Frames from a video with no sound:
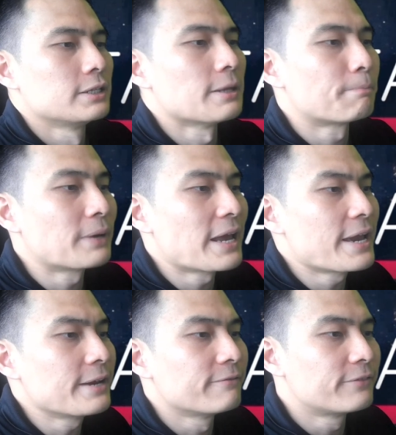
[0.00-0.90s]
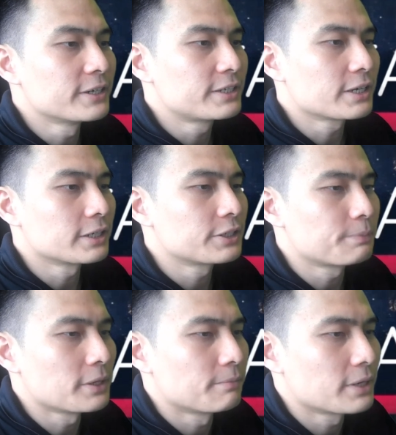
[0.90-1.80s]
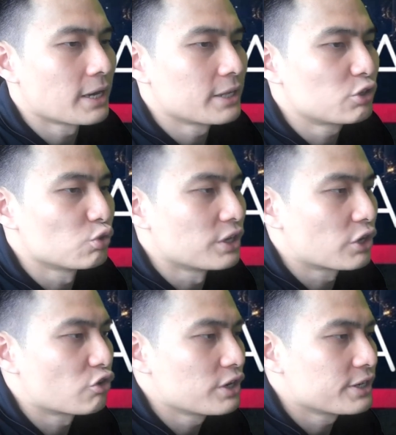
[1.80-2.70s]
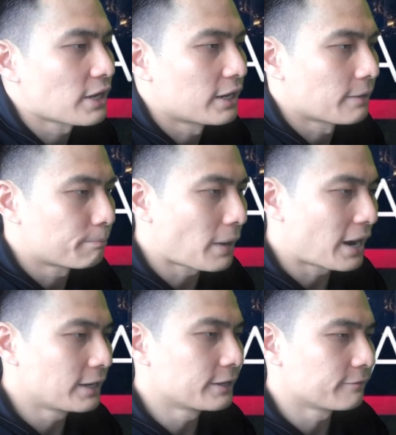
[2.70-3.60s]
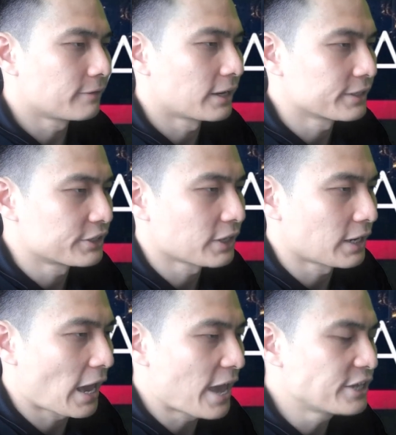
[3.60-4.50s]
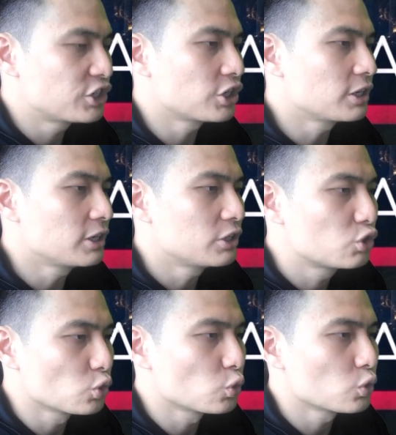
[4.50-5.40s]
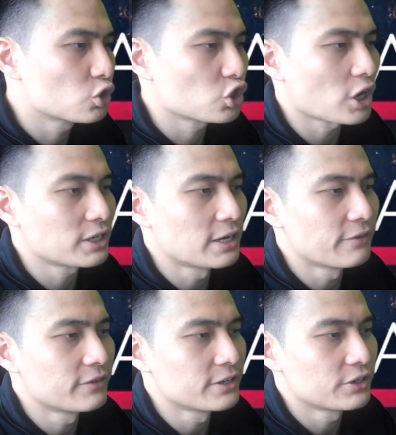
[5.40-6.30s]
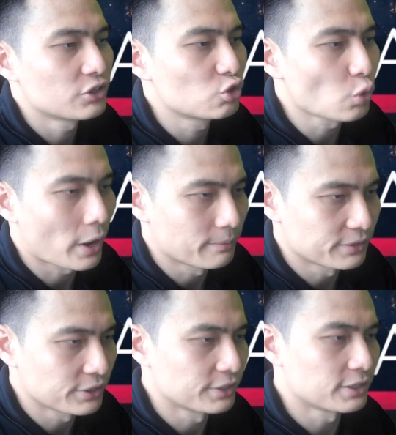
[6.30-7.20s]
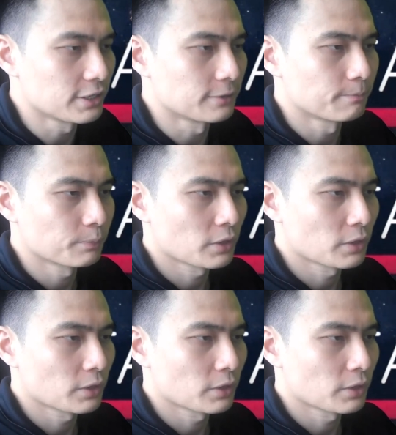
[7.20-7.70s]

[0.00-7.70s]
The plane vertical speed began to decrease and the pilot flying set engine 2 thrust levers to MCT.